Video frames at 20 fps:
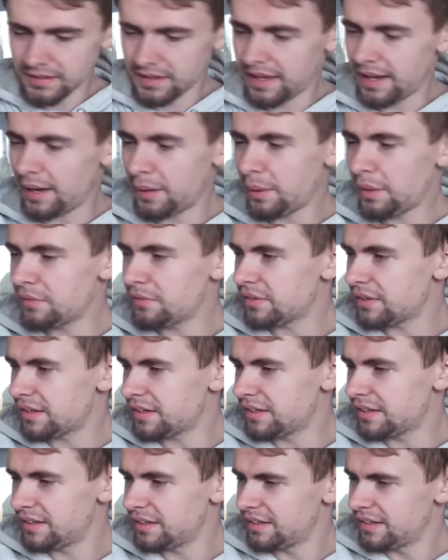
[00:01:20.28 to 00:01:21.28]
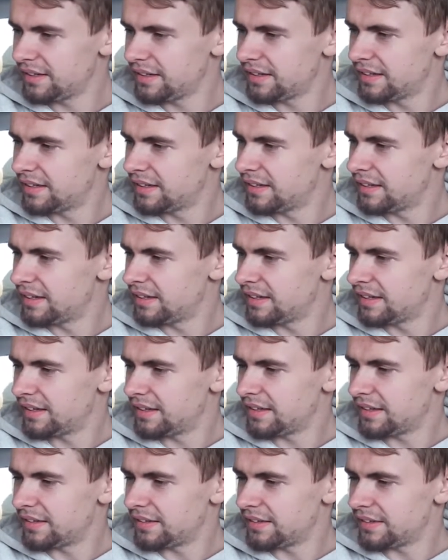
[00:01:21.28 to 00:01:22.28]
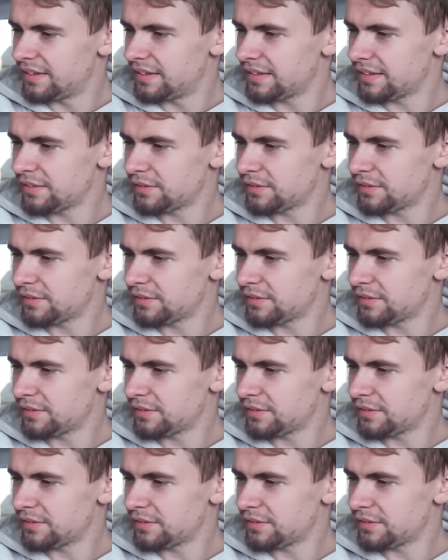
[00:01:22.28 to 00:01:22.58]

however, this